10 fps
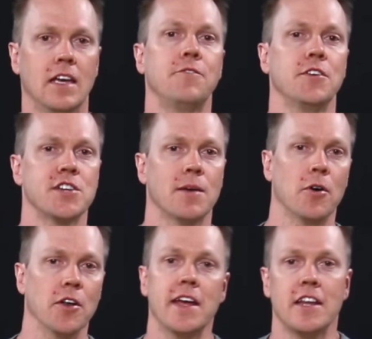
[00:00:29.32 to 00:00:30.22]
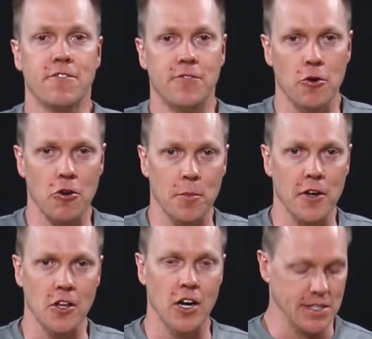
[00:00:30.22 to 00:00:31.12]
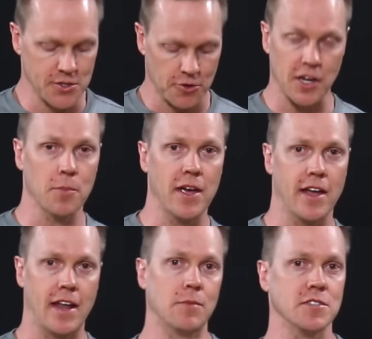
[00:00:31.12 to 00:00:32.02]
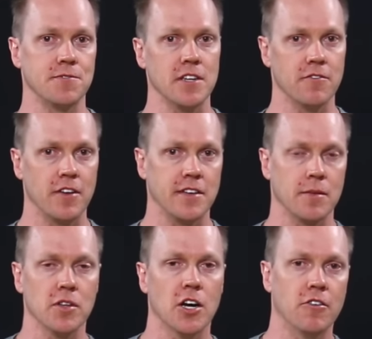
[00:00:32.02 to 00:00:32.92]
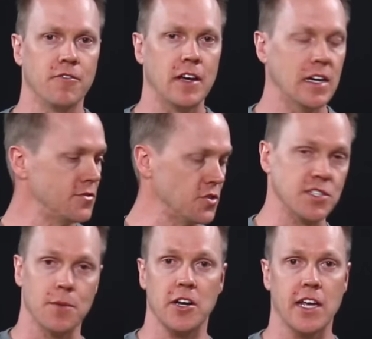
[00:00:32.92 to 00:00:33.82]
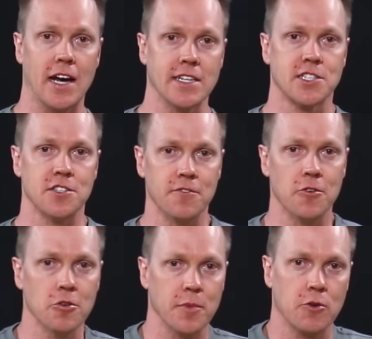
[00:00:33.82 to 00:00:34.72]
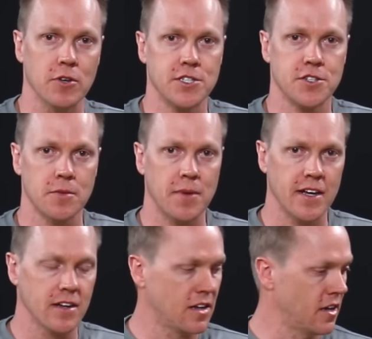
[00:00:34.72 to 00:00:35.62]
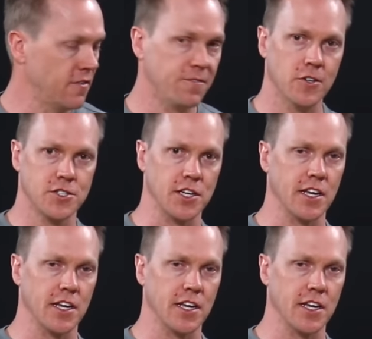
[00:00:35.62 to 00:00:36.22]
If you jump on any forum online talking about atmosphere venting blow-off valves, or somebody asks the forum a question about it, first thing